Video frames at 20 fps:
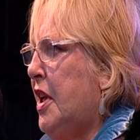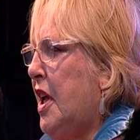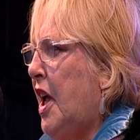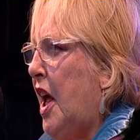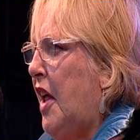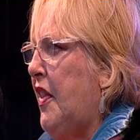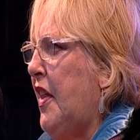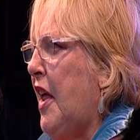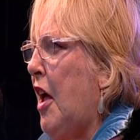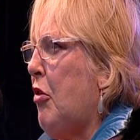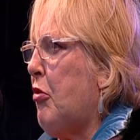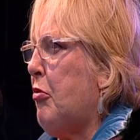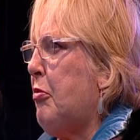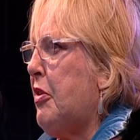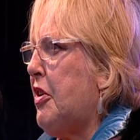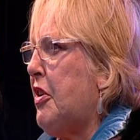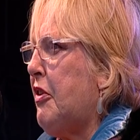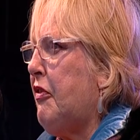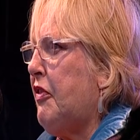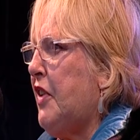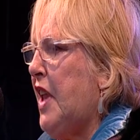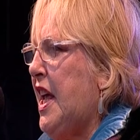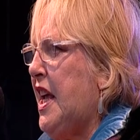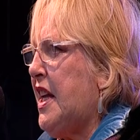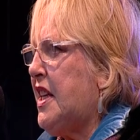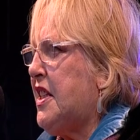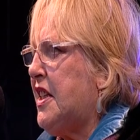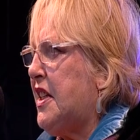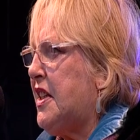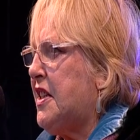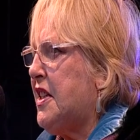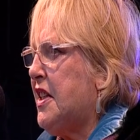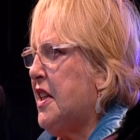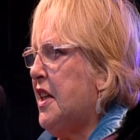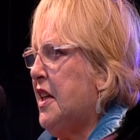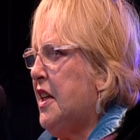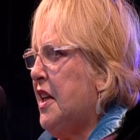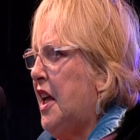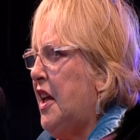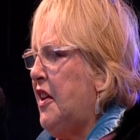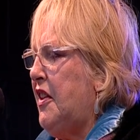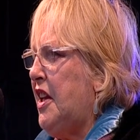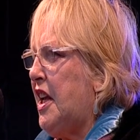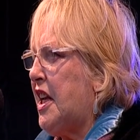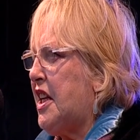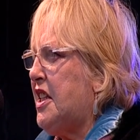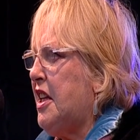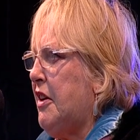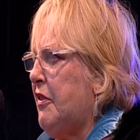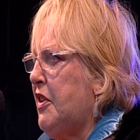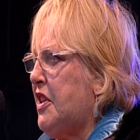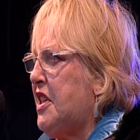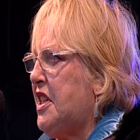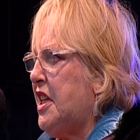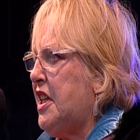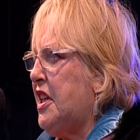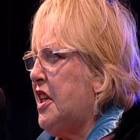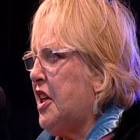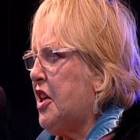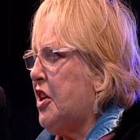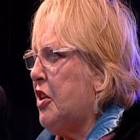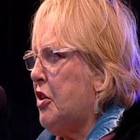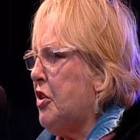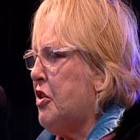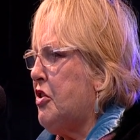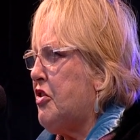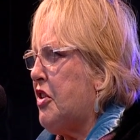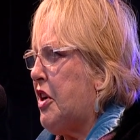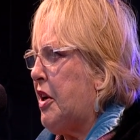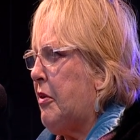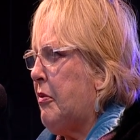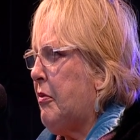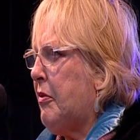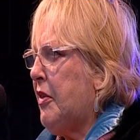And that would be reflected in the activity in the country.